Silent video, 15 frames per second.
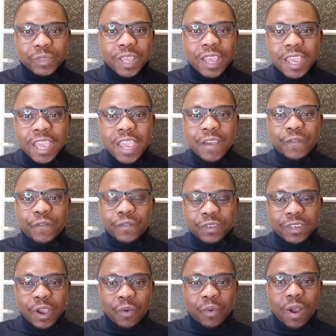If
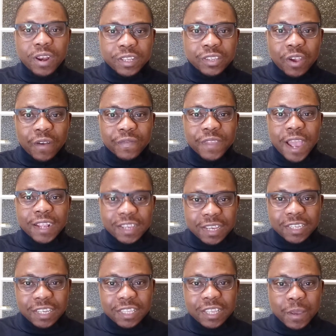the quality of that
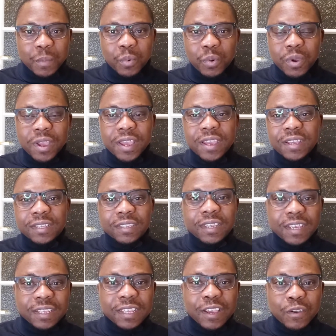kitchen table
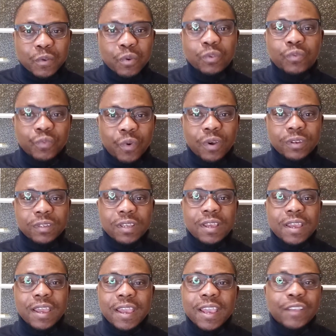is a good one,
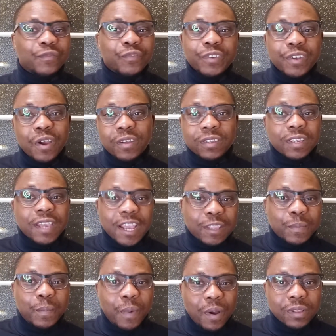it will not
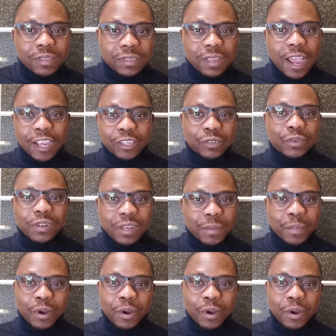get burnt actually.